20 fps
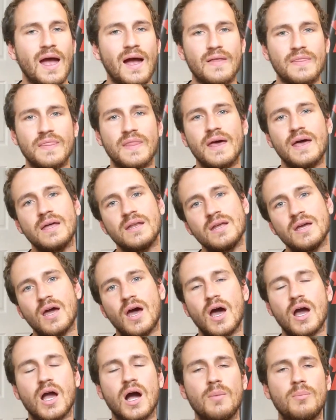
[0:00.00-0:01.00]
And then,
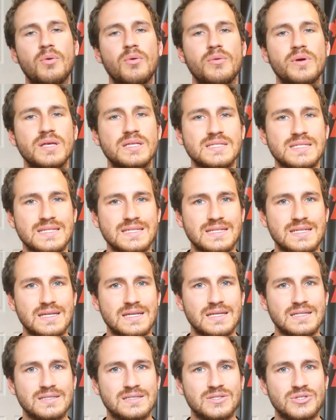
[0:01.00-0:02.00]
a couple weeks
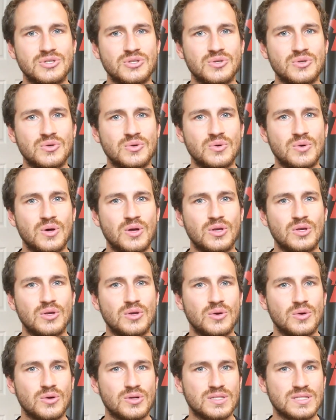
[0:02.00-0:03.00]
leading into
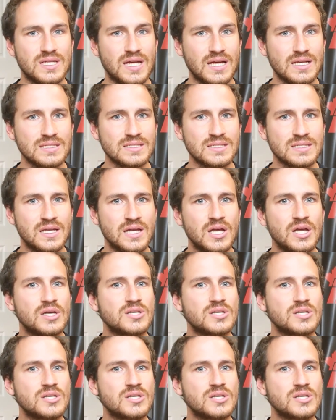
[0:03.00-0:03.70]
your test,